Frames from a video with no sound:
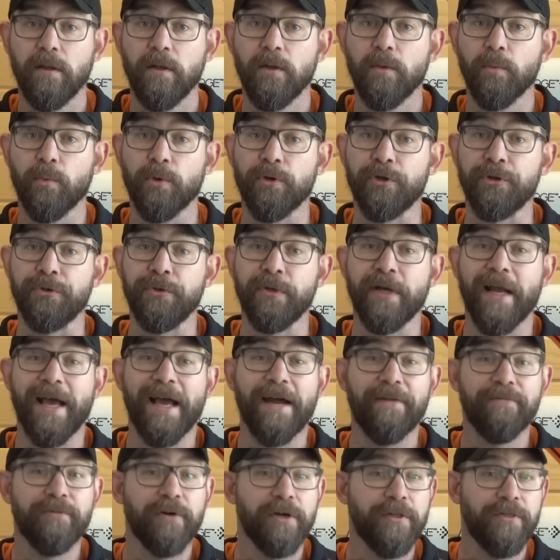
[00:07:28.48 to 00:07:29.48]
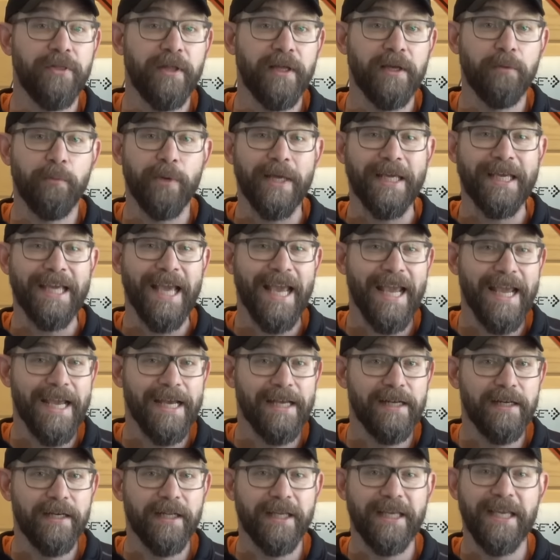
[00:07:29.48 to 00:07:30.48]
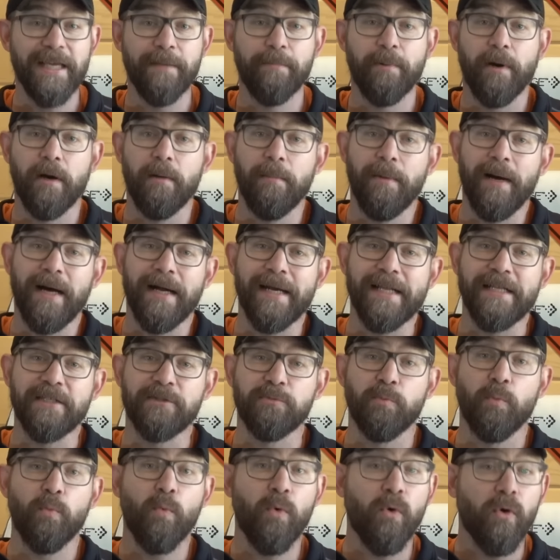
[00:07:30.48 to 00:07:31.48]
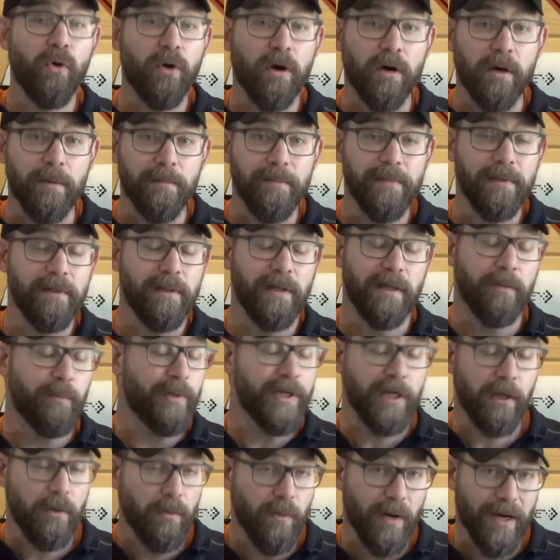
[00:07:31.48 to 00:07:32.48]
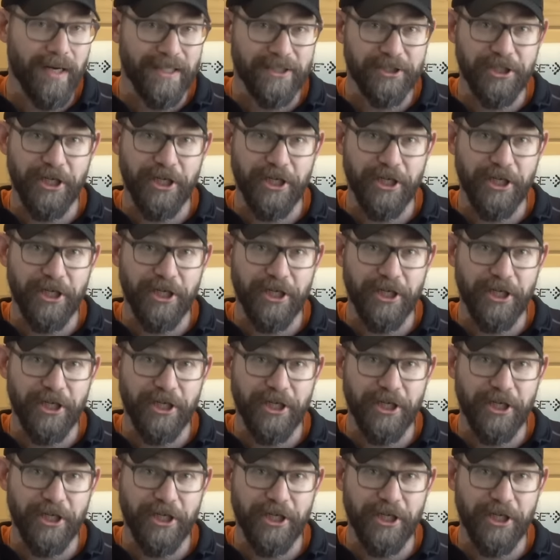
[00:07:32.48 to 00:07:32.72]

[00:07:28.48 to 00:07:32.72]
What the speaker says: We're doing everything we can to keep our bodies warm, and we don't want to